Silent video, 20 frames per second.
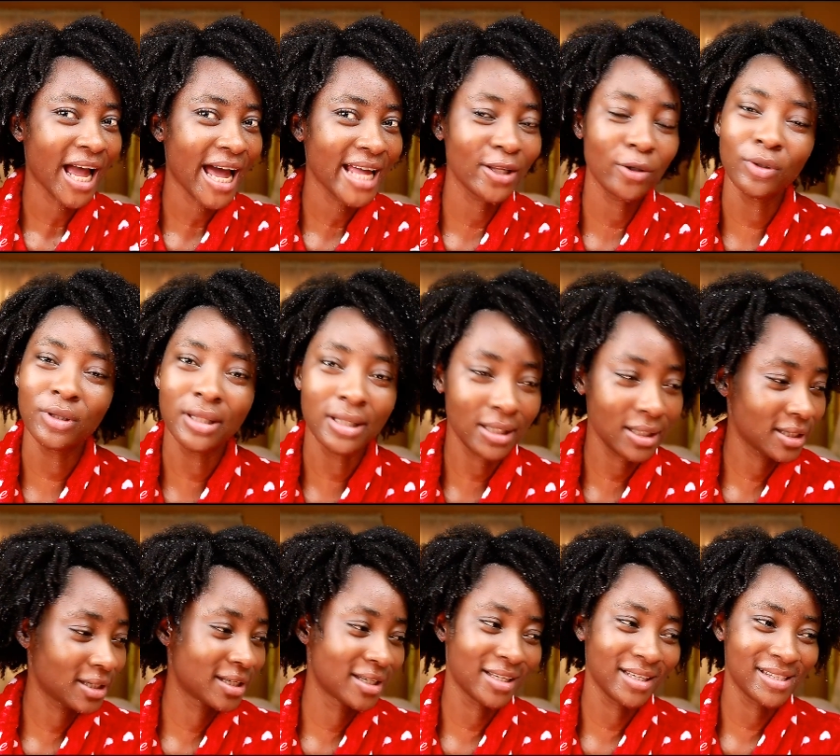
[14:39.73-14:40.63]
I don't
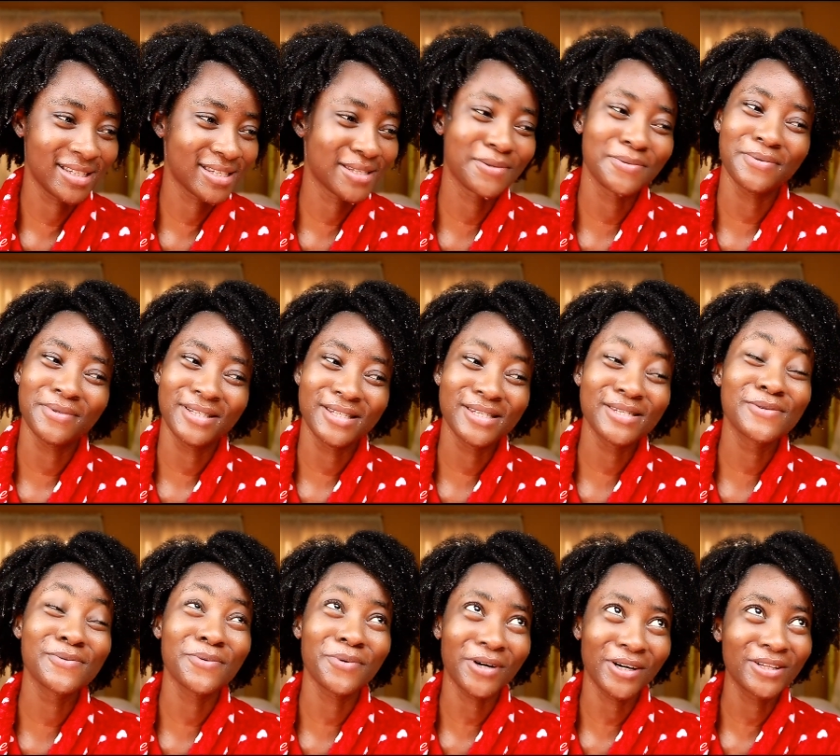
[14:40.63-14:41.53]
think it
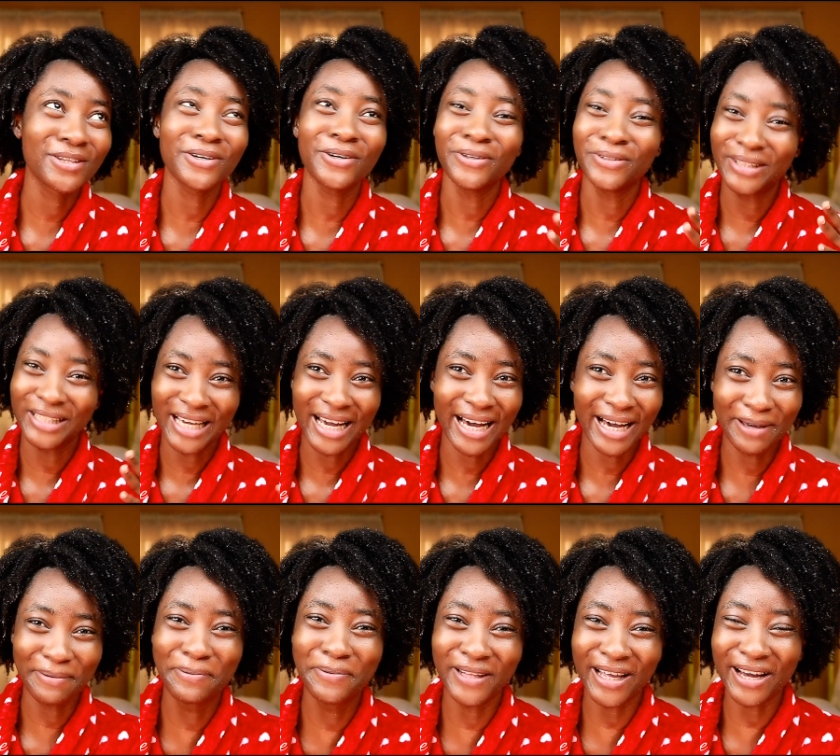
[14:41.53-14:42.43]
is worth all the
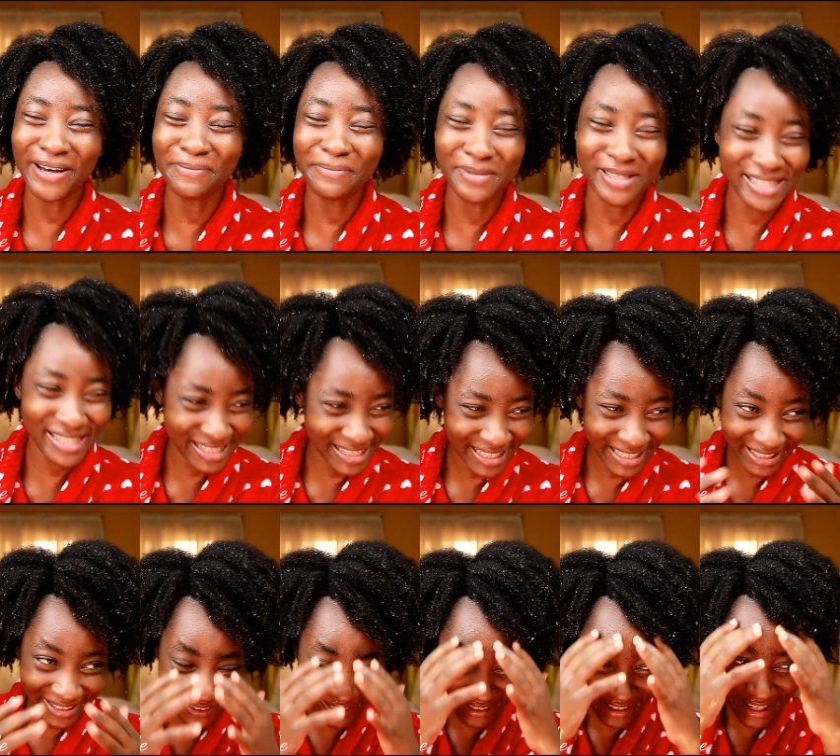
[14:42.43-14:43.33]
hype that I've been
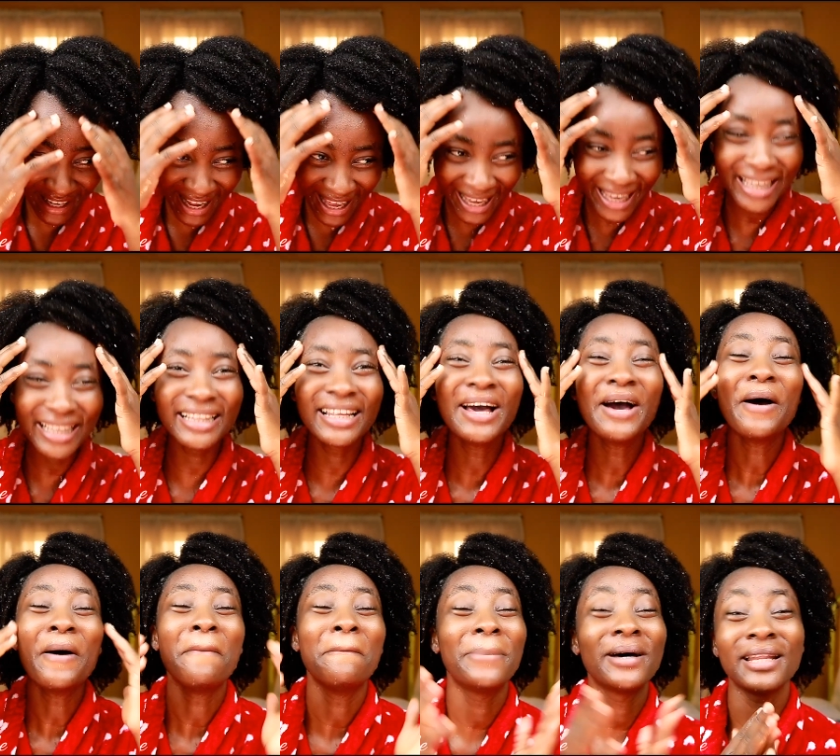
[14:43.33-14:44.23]
seeing online,
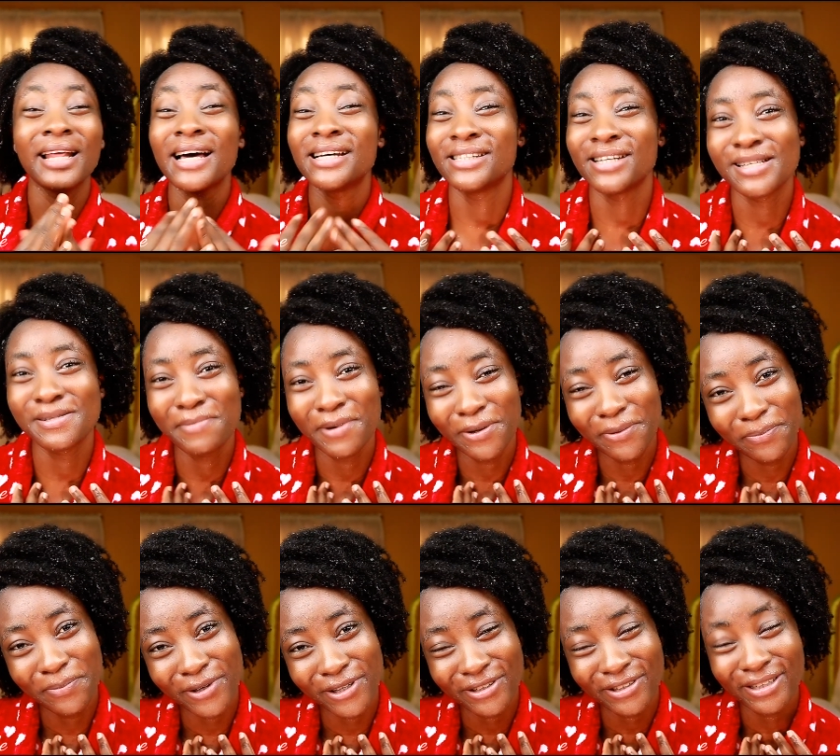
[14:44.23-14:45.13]
but that's just my
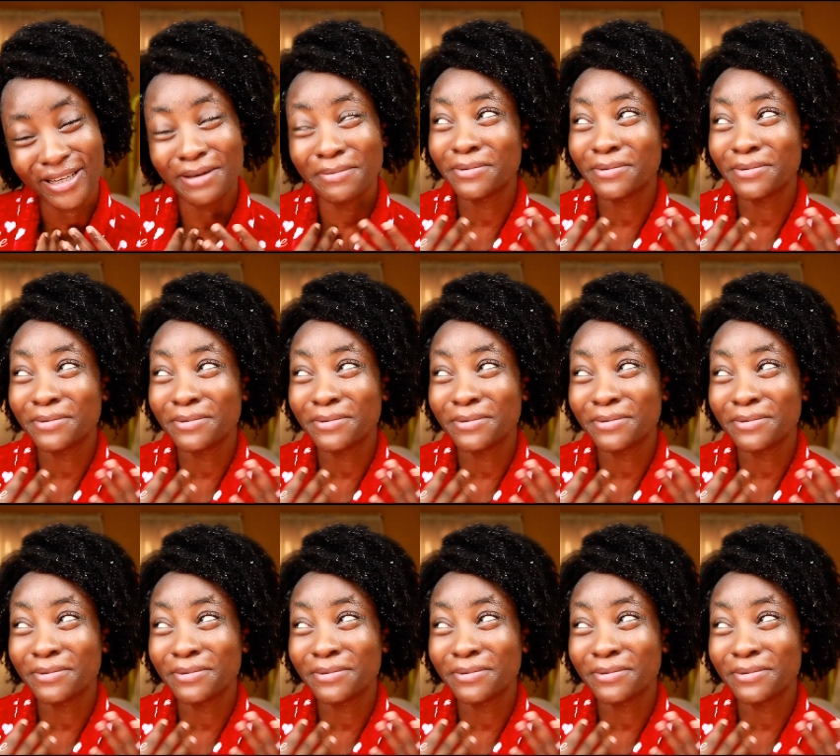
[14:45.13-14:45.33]
opinion.